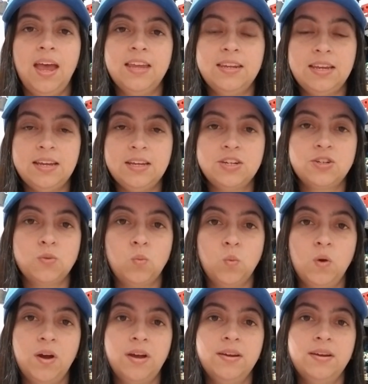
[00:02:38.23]
and each
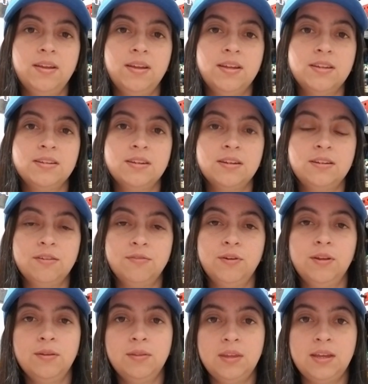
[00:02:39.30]
one is a
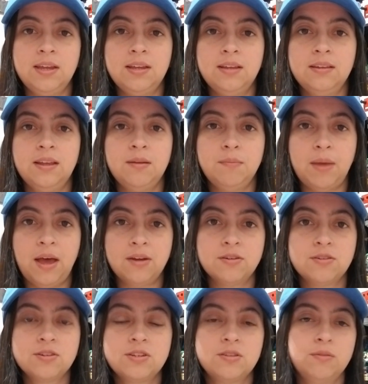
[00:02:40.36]
different thing that
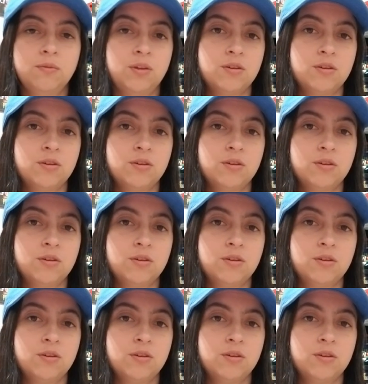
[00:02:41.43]
matters.